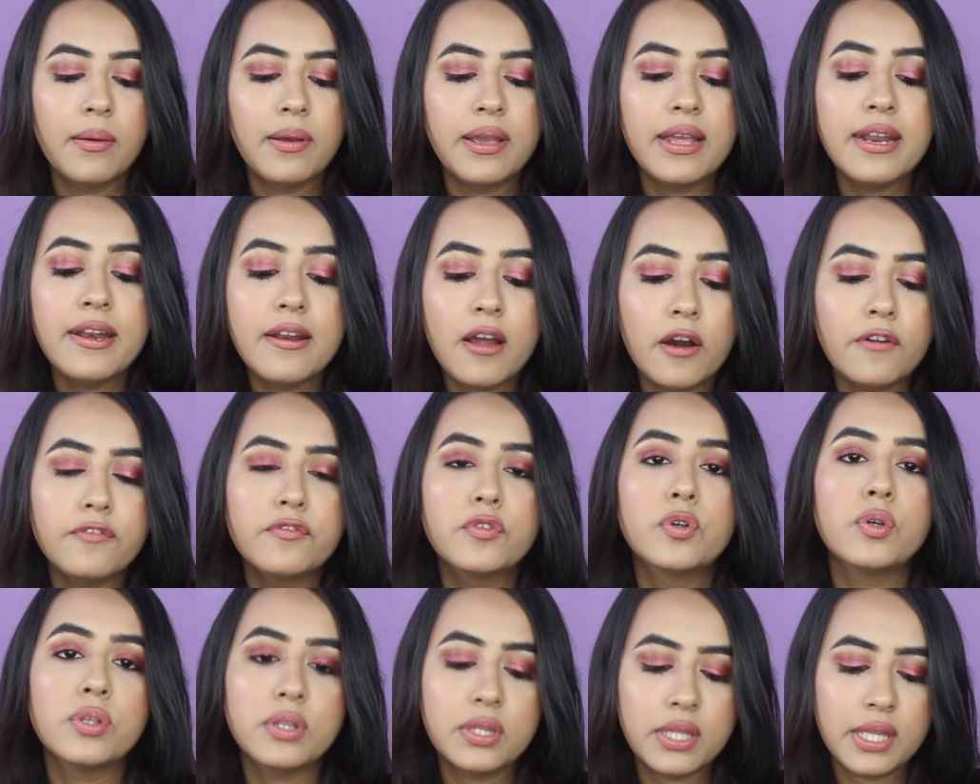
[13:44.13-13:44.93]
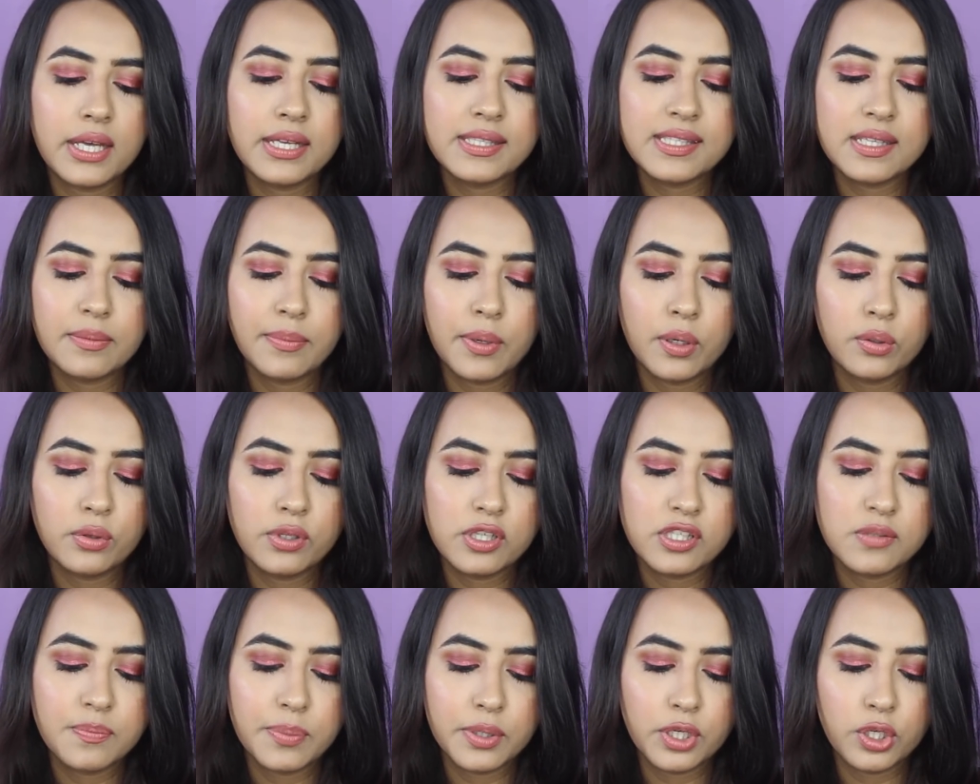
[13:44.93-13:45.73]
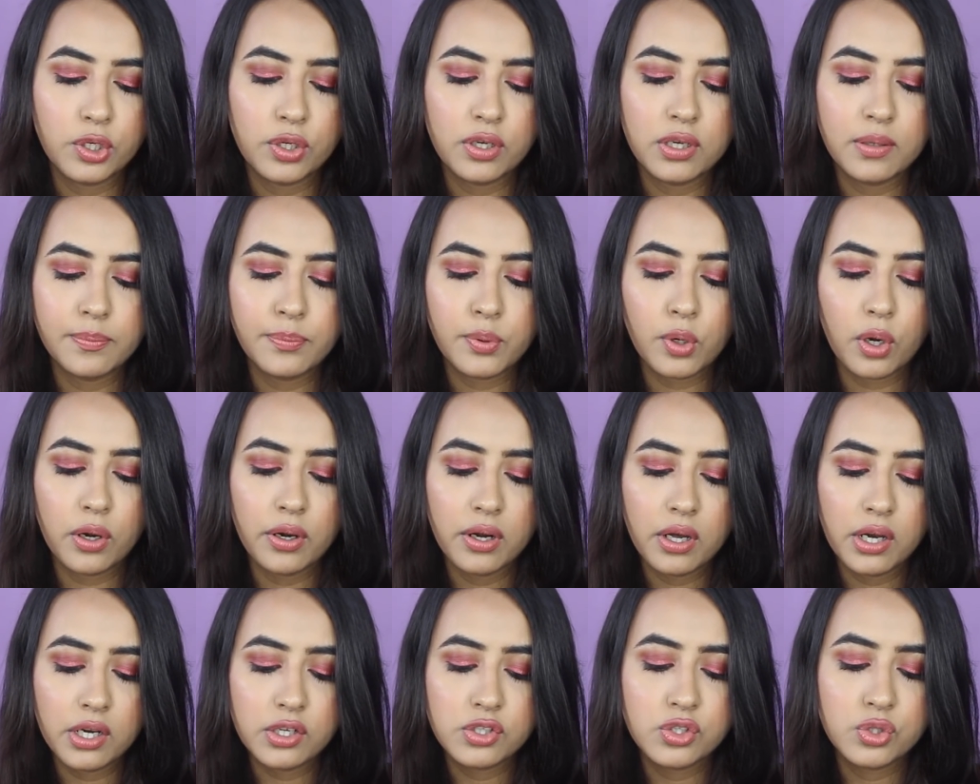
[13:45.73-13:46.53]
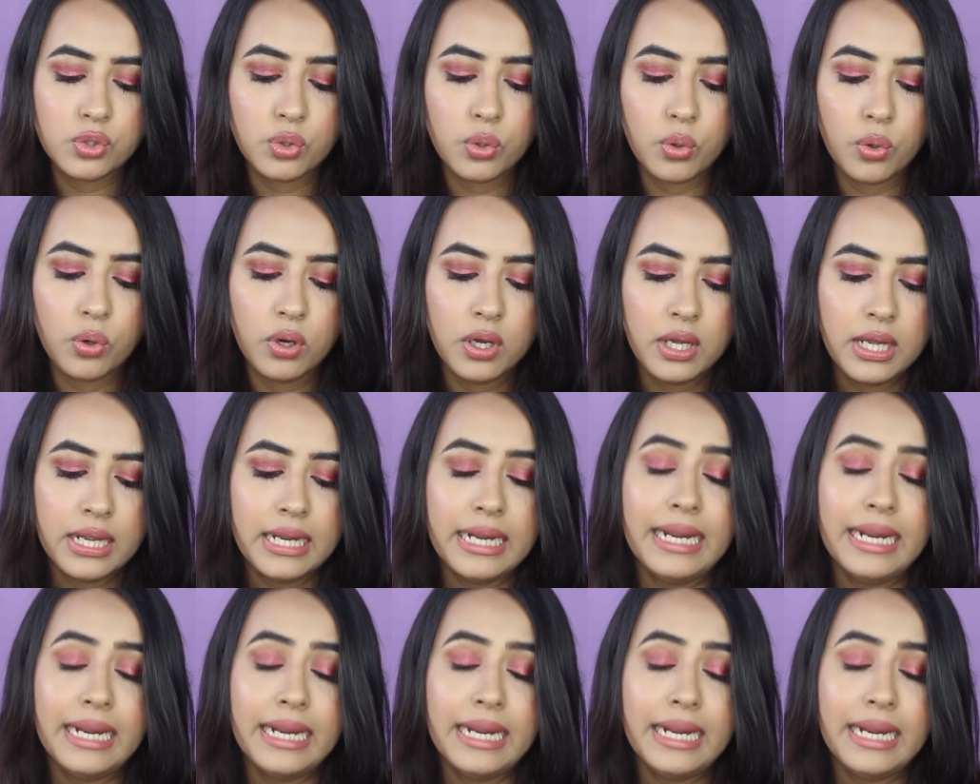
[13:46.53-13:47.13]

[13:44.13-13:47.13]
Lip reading: enough good things about this particular product. So